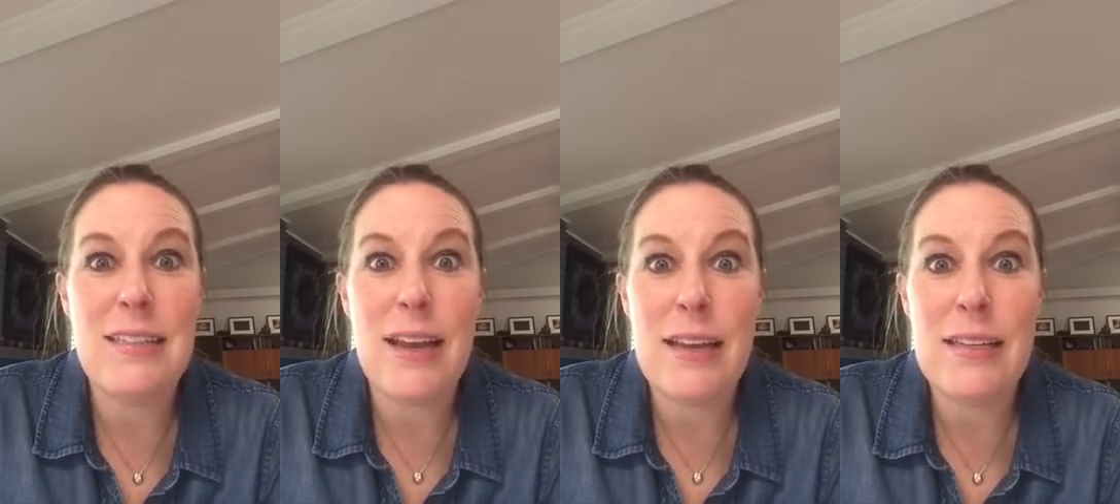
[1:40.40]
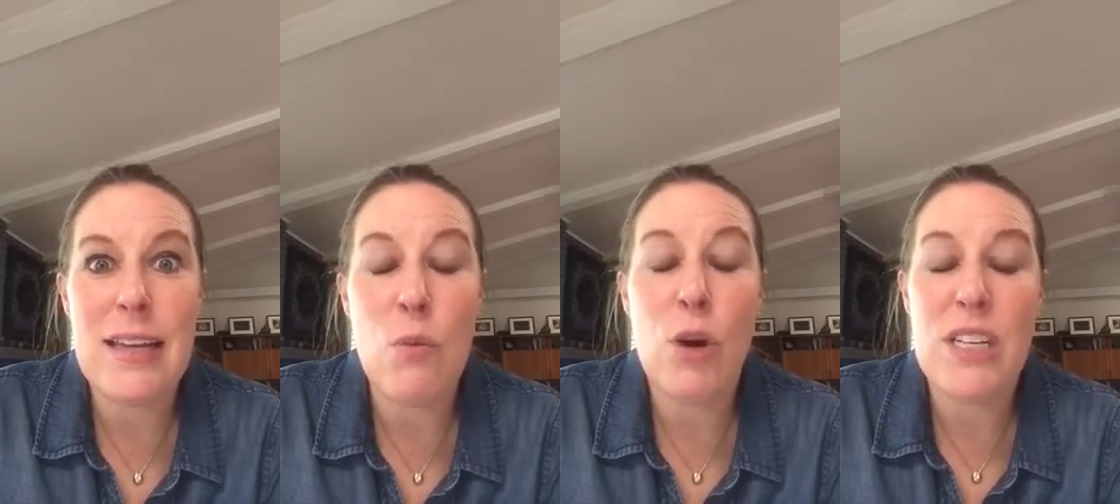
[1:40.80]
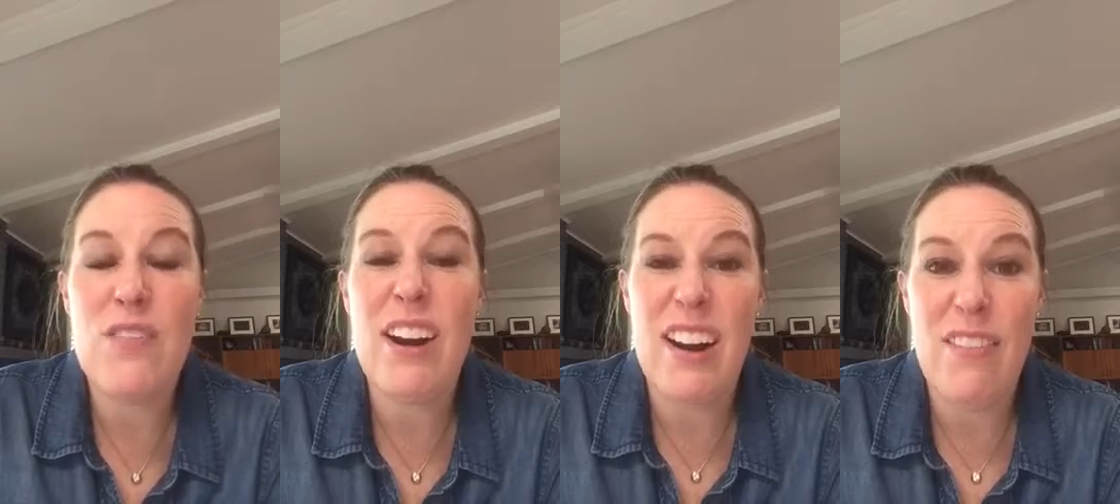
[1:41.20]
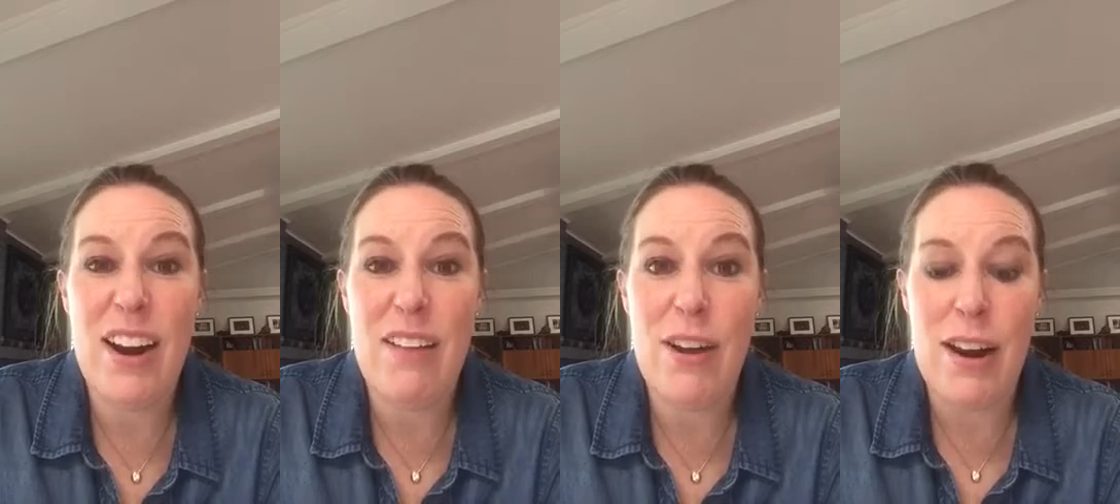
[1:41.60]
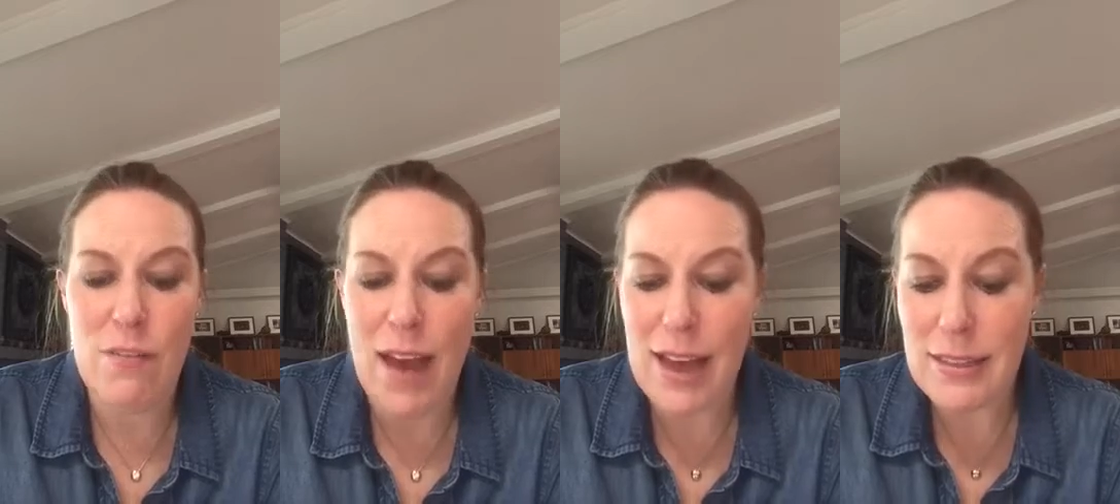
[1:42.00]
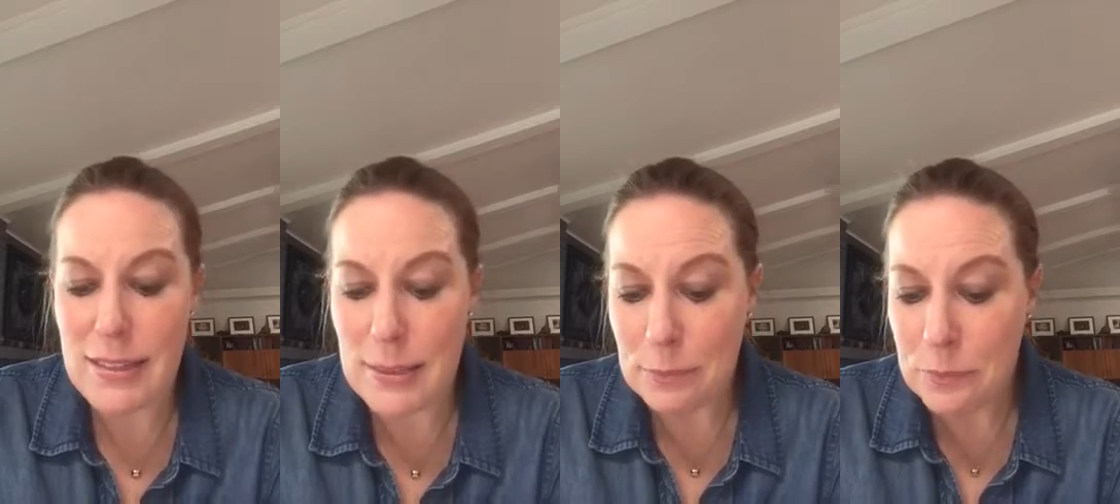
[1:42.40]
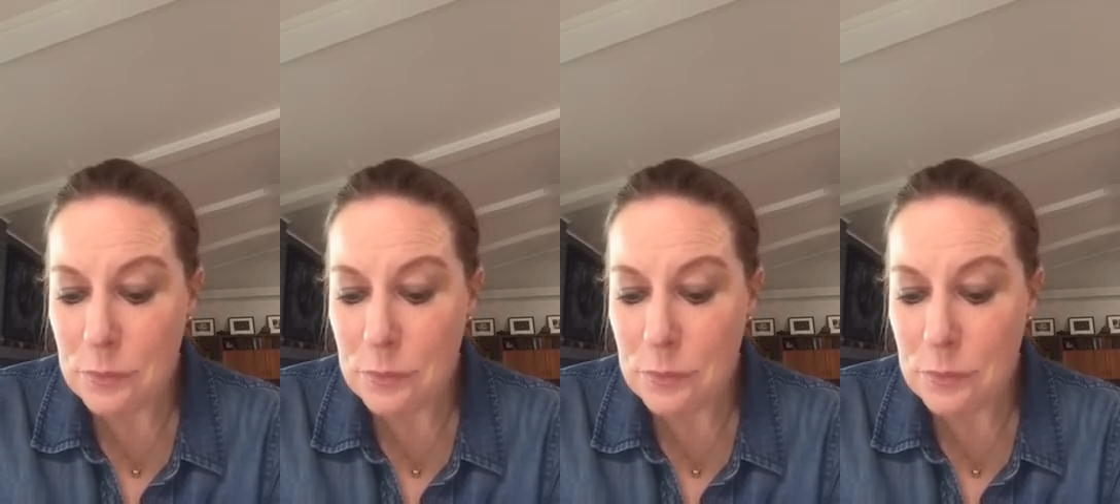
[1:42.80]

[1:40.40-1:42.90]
does it works very very very fast.